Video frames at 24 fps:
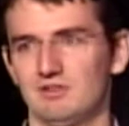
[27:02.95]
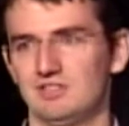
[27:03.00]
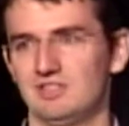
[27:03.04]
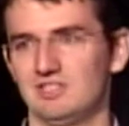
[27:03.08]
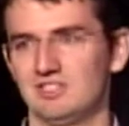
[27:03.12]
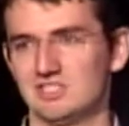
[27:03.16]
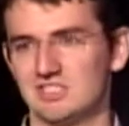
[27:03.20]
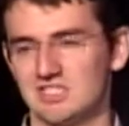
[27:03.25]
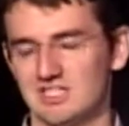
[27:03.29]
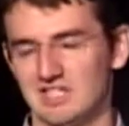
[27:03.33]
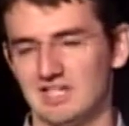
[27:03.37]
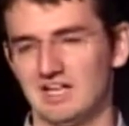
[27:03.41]

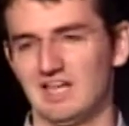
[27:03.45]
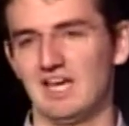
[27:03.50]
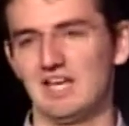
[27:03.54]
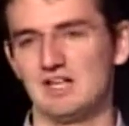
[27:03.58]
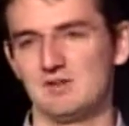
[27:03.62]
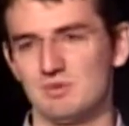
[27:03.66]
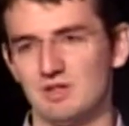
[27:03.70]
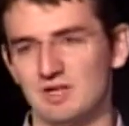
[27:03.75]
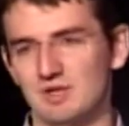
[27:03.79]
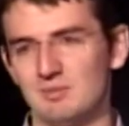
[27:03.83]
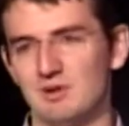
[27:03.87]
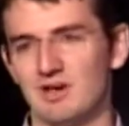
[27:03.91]
retention,
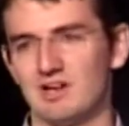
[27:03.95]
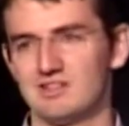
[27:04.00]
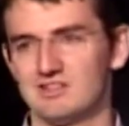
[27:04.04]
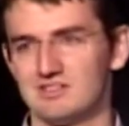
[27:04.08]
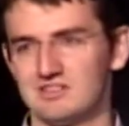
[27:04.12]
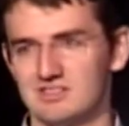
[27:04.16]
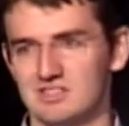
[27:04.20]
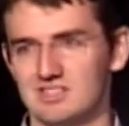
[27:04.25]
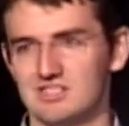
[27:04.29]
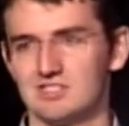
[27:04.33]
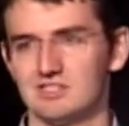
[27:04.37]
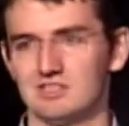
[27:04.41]
engagement, and
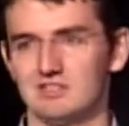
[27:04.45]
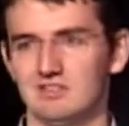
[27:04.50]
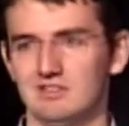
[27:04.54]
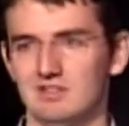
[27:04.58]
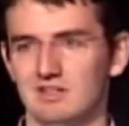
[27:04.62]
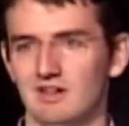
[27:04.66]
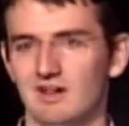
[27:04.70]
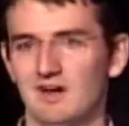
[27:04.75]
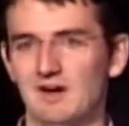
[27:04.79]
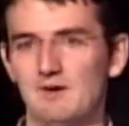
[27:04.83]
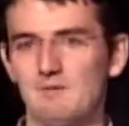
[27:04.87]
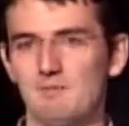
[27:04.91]
monetization
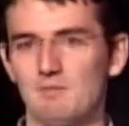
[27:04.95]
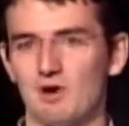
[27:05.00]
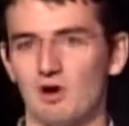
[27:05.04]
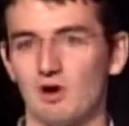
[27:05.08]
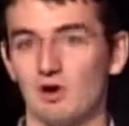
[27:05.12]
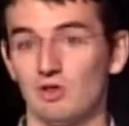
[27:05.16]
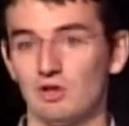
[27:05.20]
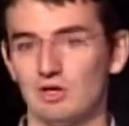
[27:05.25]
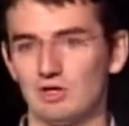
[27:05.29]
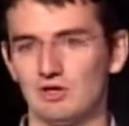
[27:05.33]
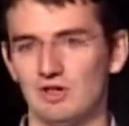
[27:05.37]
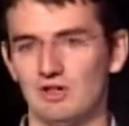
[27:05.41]

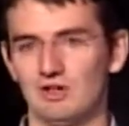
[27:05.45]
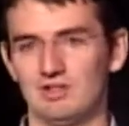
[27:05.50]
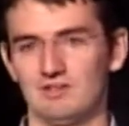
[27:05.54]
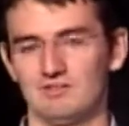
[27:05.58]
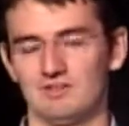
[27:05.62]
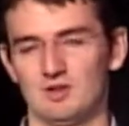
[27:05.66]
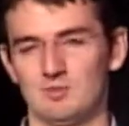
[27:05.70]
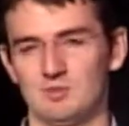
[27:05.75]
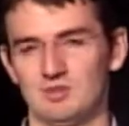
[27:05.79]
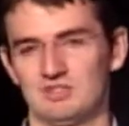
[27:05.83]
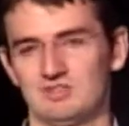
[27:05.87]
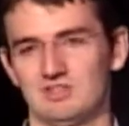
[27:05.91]
earlier on in the
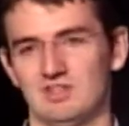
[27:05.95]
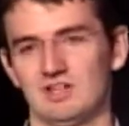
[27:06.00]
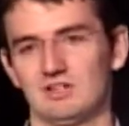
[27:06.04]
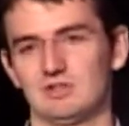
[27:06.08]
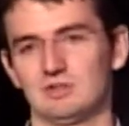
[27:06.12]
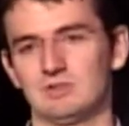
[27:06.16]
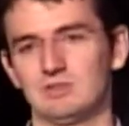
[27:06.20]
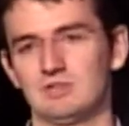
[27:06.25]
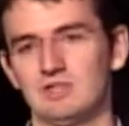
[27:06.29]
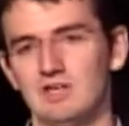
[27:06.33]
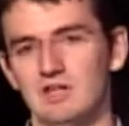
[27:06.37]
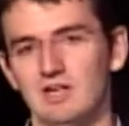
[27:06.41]
development
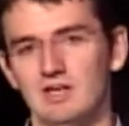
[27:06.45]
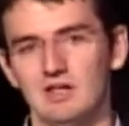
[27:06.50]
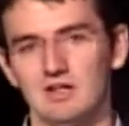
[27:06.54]
cycle,